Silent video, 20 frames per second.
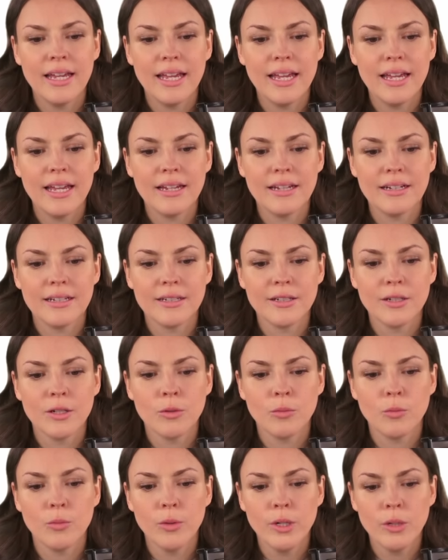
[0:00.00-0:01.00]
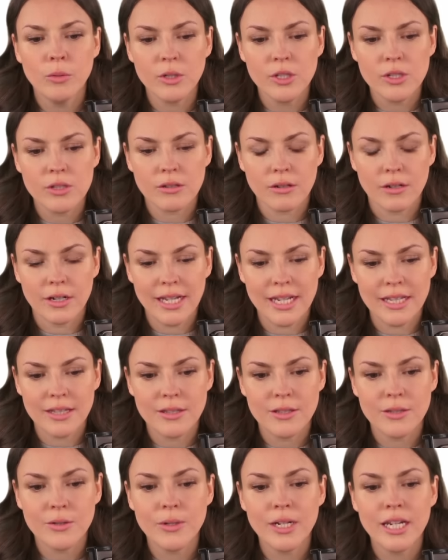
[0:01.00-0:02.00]
And we would start at
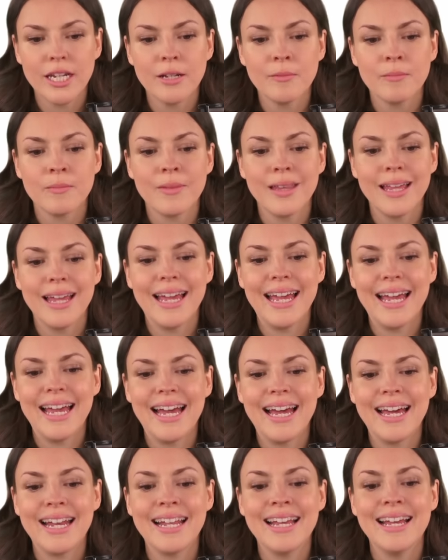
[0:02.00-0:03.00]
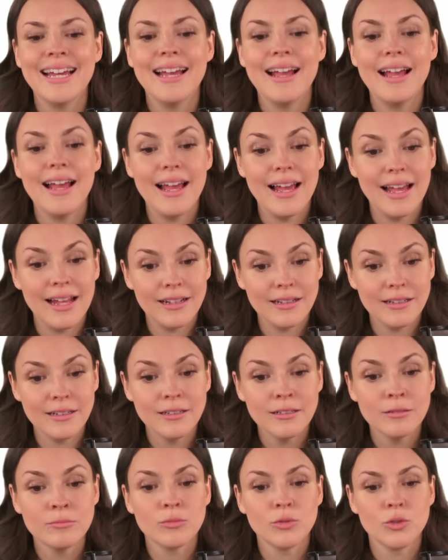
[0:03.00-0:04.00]
3, add
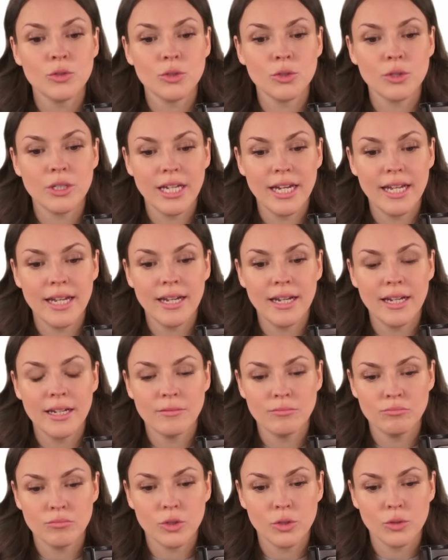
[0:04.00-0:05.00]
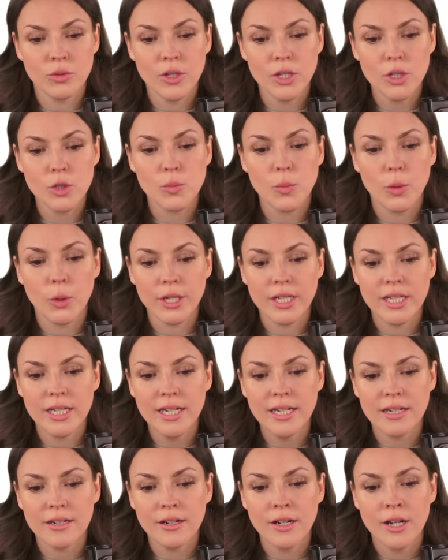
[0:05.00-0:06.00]
L to get to this point
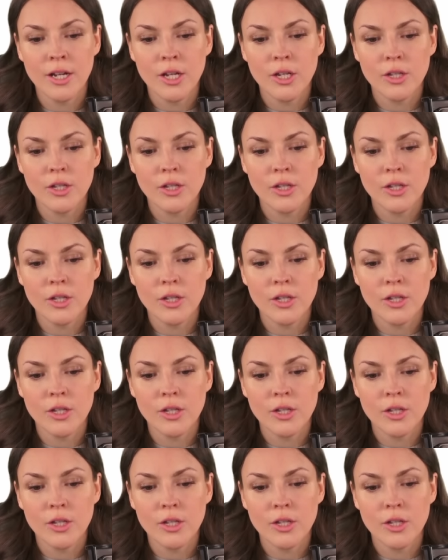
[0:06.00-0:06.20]
here.